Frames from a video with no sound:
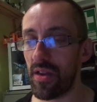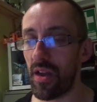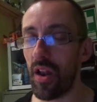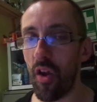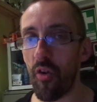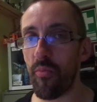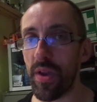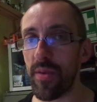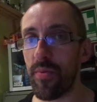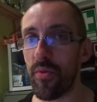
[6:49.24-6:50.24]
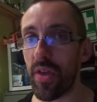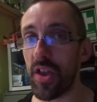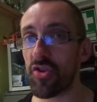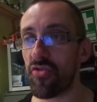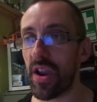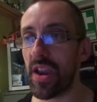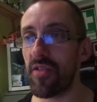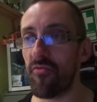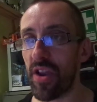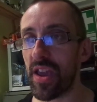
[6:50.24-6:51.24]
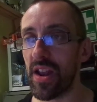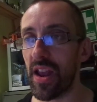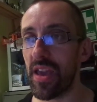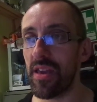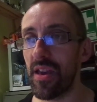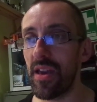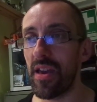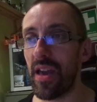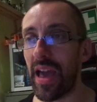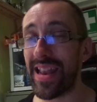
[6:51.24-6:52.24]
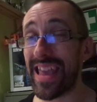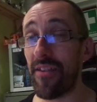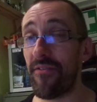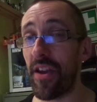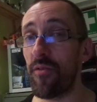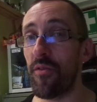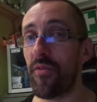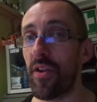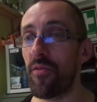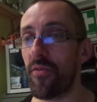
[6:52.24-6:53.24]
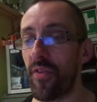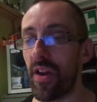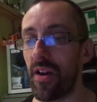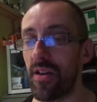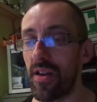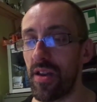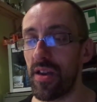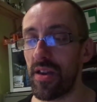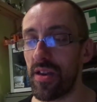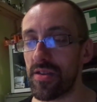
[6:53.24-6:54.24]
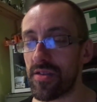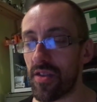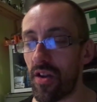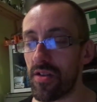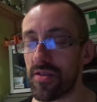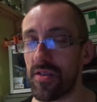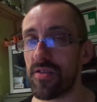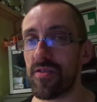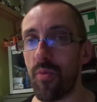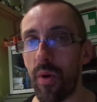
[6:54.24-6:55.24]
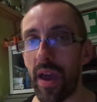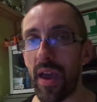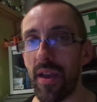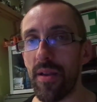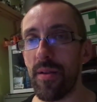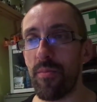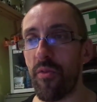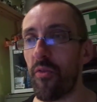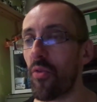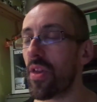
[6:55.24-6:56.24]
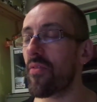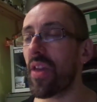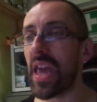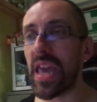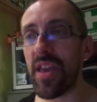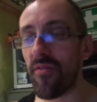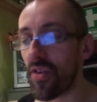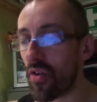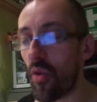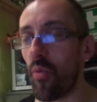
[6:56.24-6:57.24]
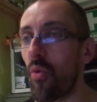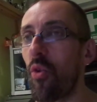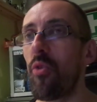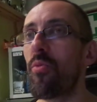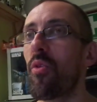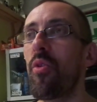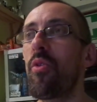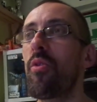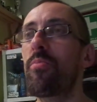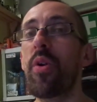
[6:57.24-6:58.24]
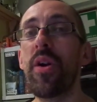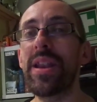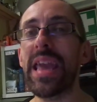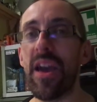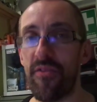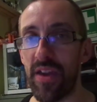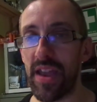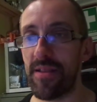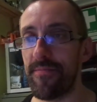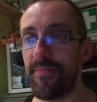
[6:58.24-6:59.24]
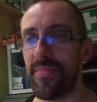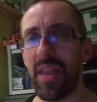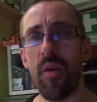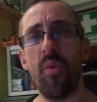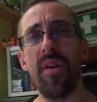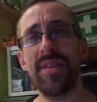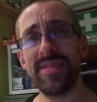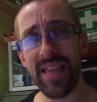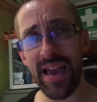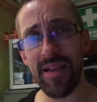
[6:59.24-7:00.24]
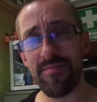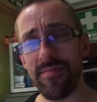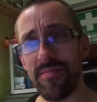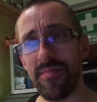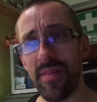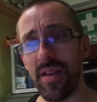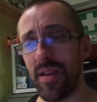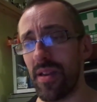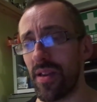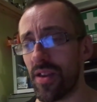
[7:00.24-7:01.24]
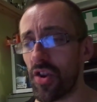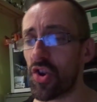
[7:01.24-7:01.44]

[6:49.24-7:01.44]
lot of people that train regularly and get fitter and fitter and fitter start to sweat before they've even got warm or put any effort in. Now, why is that? Because